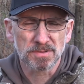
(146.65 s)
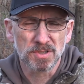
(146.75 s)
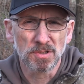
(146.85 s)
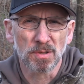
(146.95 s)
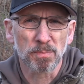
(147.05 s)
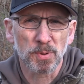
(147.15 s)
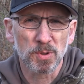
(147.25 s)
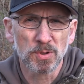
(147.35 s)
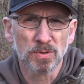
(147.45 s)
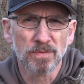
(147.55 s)
to
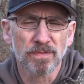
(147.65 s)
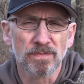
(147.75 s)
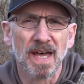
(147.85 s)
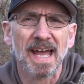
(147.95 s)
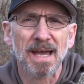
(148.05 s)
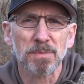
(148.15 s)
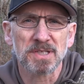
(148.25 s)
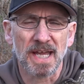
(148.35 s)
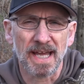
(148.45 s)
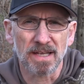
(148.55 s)
improve the
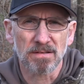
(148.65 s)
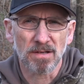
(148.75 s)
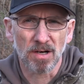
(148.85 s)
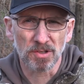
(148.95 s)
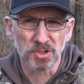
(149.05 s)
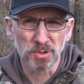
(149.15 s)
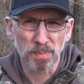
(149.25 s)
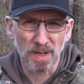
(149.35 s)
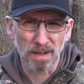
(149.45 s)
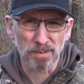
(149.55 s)
habitat on your
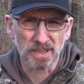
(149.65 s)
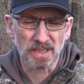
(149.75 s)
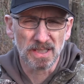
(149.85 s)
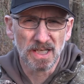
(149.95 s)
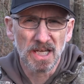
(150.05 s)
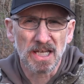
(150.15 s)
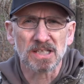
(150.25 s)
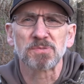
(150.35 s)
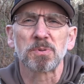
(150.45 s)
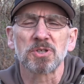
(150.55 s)
property
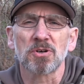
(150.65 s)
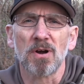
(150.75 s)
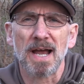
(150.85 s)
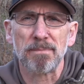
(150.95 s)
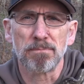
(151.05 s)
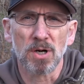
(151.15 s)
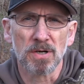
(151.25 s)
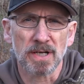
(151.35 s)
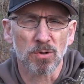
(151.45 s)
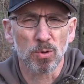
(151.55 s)
is prescribed
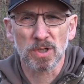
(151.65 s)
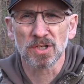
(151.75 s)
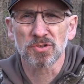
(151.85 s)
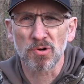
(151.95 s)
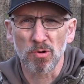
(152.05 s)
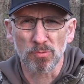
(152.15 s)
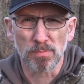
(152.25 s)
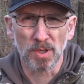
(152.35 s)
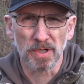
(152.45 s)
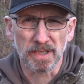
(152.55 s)
burning or controlled
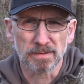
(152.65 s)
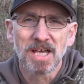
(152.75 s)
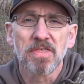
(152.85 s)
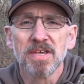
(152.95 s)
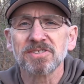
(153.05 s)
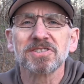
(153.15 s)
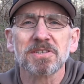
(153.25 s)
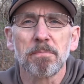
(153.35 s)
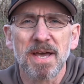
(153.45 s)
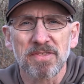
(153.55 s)
burning. This is a
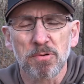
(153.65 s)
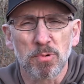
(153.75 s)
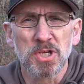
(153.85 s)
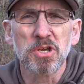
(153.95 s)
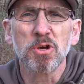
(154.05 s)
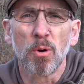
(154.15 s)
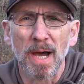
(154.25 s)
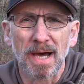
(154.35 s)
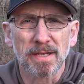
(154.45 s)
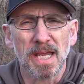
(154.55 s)
method where you go
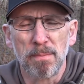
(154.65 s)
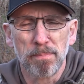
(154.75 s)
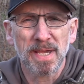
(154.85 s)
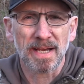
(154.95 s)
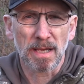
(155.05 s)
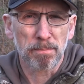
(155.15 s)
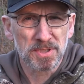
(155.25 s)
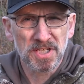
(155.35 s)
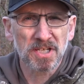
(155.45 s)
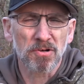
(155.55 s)
out and pick a
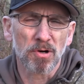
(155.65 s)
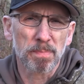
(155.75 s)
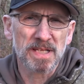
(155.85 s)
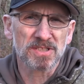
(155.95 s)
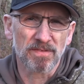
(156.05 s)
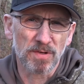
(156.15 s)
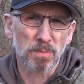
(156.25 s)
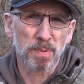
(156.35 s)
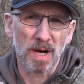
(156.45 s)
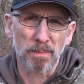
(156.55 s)
particular piece of your
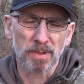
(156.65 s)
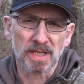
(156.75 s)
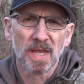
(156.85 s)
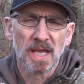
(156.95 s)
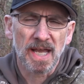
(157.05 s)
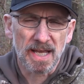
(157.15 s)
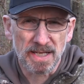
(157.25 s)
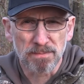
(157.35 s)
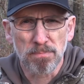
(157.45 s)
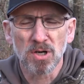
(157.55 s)
property and
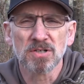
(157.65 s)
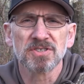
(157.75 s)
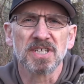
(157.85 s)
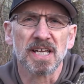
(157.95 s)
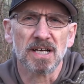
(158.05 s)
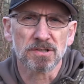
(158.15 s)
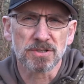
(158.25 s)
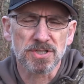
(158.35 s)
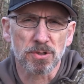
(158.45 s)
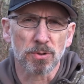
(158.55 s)
it burns the
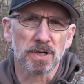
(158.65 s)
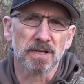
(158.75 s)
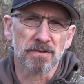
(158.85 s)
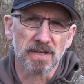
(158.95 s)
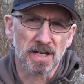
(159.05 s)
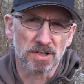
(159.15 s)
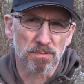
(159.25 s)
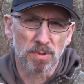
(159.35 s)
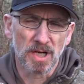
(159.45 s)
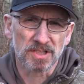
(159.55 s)
understory of the
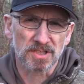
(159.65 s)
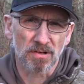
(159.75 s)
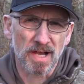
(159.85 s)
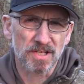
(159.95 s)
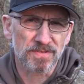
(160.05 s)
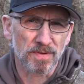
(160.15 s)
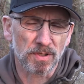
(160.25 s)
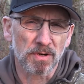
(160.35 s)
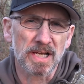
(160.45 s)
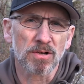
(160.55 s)
underbrush, allows for
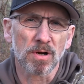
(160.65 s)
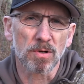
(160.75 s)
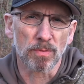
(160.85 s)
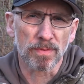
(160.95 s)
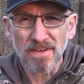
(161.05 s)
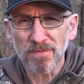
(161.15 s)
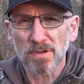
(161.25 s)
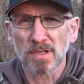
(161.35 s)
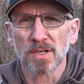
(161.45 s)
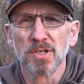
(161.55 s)
green growth. If you're
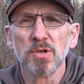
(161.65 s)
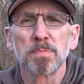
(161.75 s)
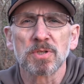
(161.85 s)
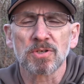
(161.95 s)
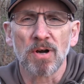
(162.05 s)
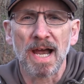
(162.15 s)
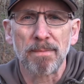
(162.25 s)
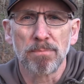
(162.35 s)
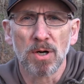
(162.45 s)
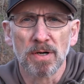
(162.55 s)
going to do
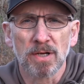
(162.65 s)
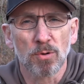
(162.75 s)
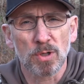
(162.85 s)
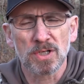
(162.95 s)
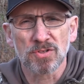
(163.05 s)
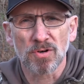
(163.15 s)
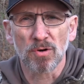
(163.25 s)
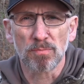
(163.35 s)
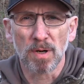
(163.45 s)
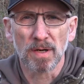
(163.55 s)
prescribed burning or
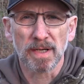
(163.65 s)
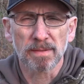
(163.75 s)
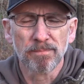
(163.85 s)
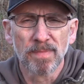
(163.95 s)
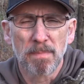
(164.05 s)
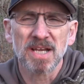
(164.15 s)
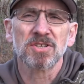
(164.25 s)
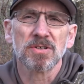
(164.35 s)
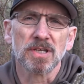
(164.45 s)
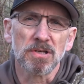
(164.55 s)
controlled burning, make
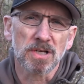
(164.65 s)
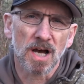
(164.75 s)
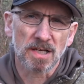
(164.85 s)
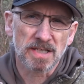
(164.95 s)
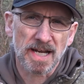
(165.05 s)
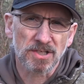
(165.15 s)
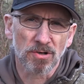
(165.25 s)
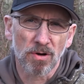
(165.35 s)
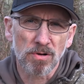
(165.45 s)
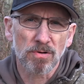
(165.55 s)
sure that you contact your
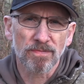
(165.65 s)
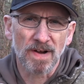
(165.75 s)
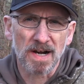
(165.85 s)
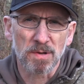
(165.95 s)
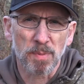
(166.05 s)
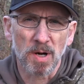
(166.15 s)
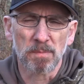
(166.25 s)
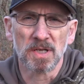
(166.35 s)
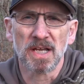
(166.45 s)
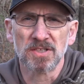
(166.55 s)
local fire
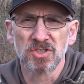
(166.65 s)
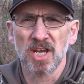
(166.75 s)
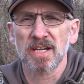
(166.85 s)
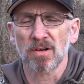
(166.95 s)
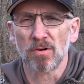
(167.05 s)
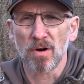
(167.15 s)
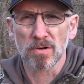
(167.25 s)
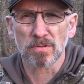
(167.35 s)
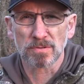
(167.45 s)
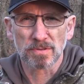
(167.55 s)
department and check your
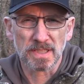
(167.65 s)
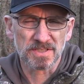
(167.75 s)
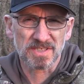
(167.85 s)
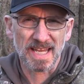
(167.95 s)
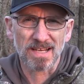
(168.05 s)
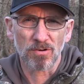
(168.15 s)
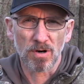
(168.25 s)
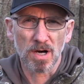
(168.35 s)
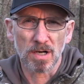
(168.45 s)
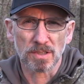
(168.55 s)
local and state
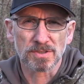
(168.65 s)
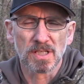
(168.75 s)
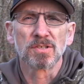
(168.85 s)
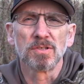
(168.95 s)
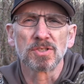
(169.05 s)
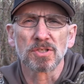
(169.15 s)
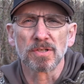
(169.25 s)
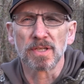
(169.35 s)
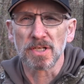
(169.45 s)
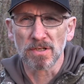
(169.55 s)
laws to ensure
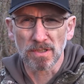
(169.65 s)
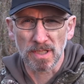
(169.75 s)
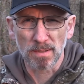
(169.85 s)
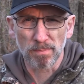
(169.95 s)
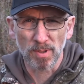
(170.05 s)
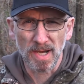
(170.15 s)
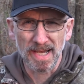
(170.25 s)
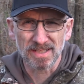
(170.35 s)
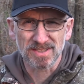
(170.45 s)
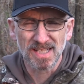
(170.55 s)
that you're in
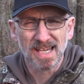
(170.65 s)
compliance